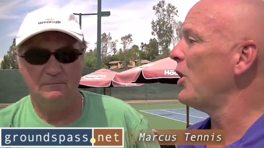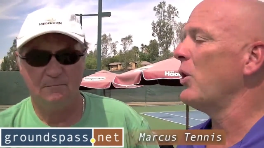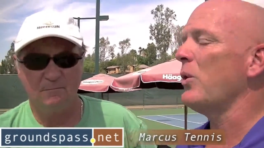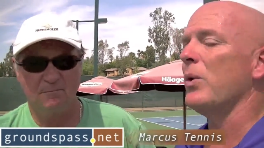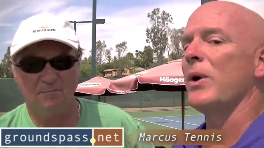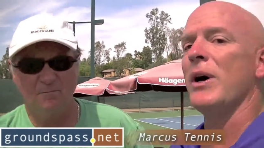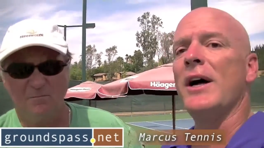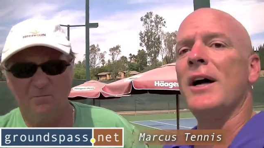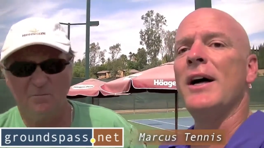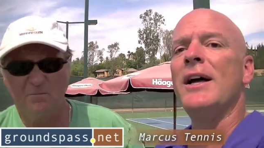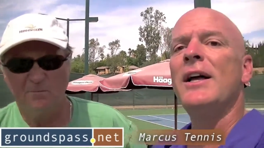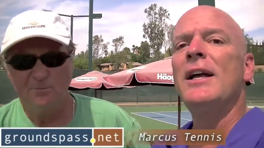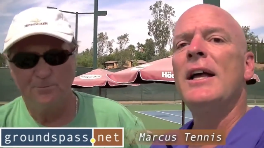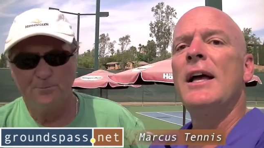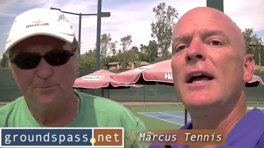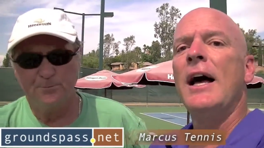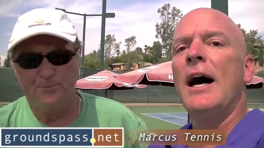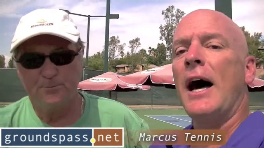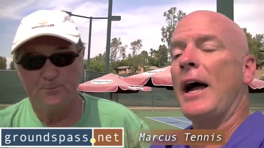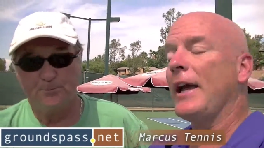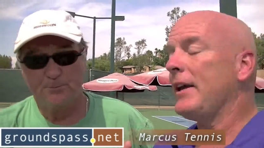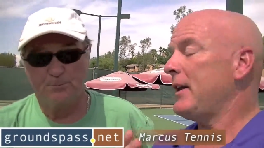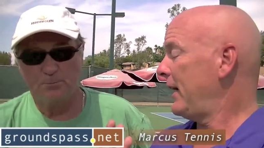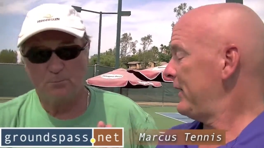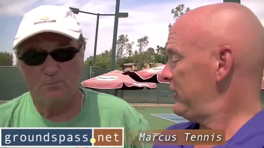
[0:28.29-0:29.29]
Speaker 1: know, uh, I,
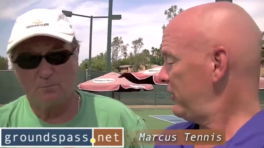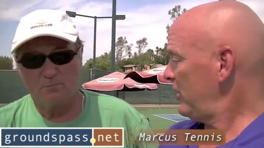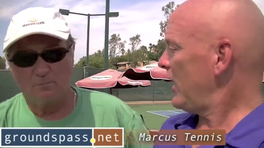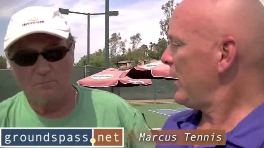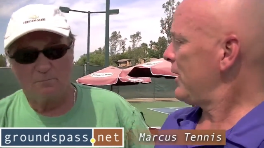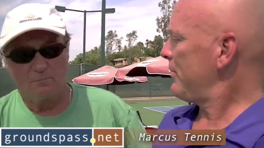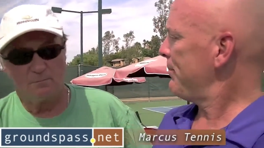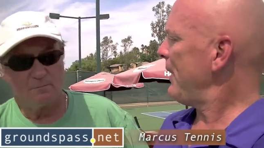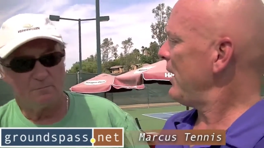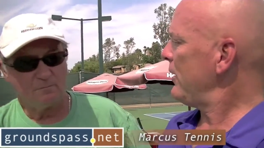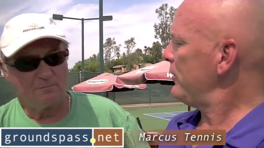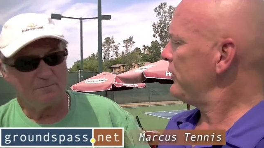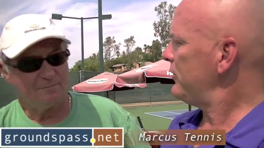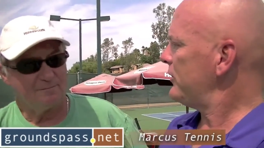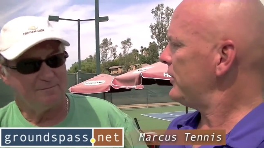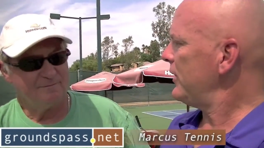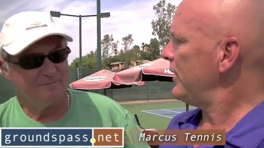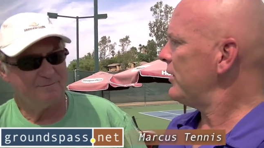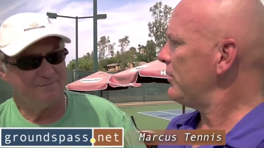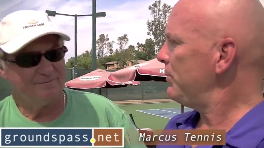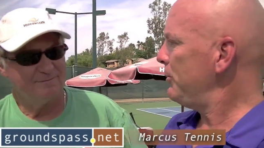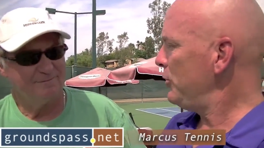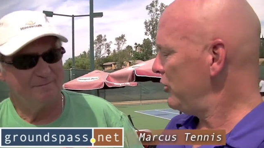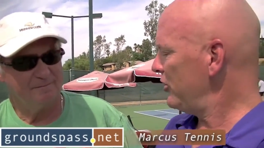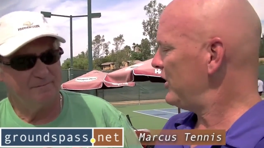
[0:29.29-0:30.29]
I, talk about uh,
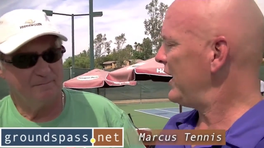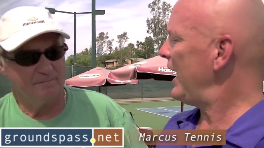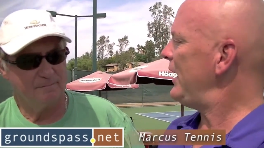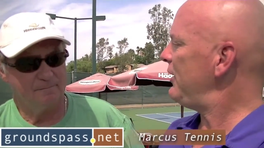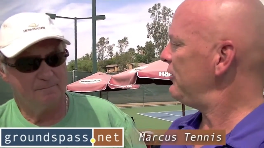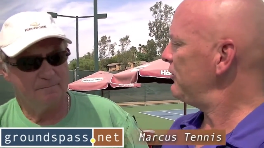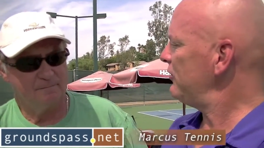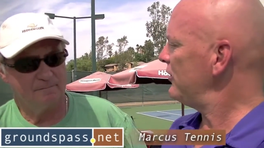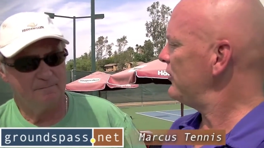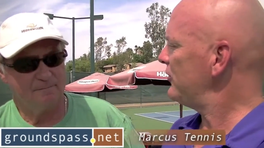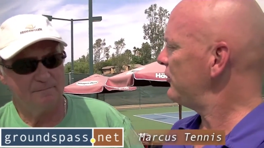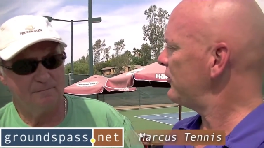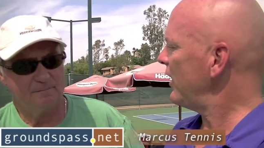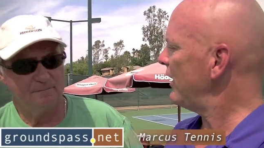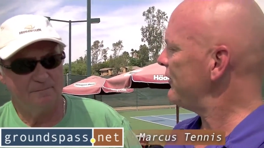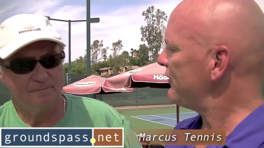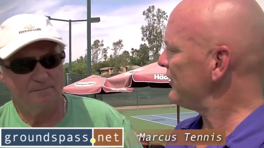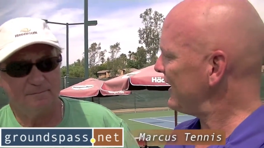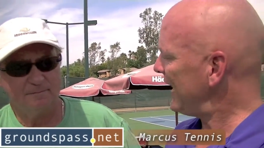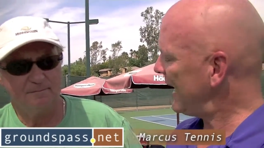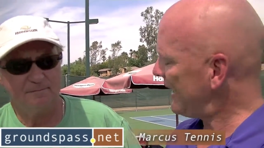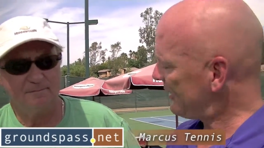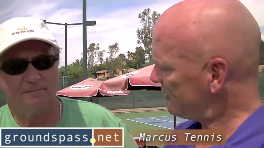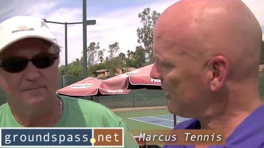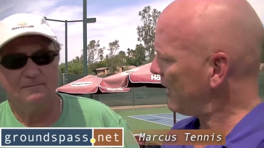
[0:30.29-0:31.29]
communication and stuff, and
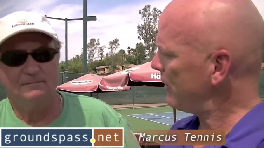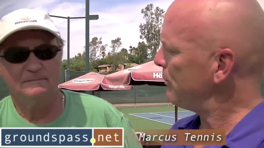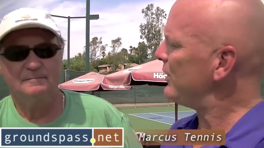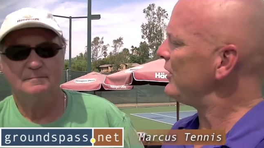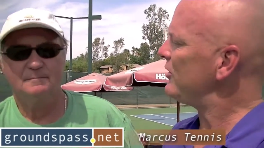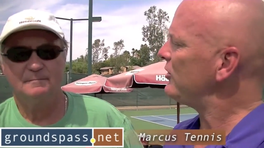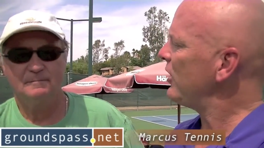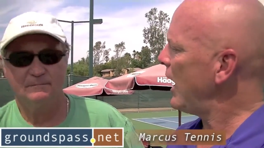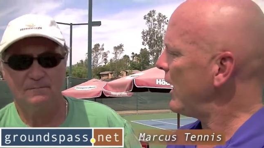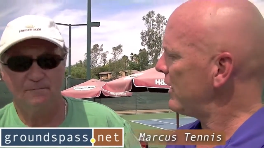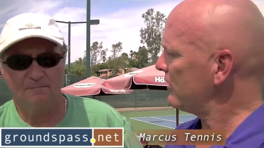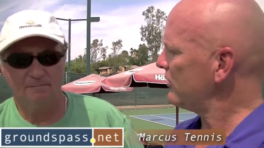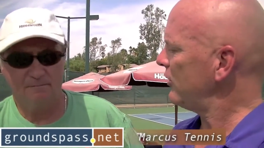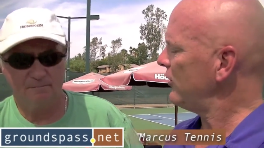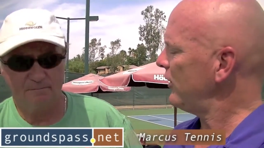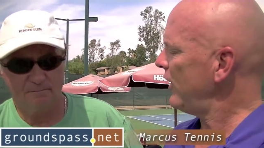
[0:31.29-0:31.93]
last time we talked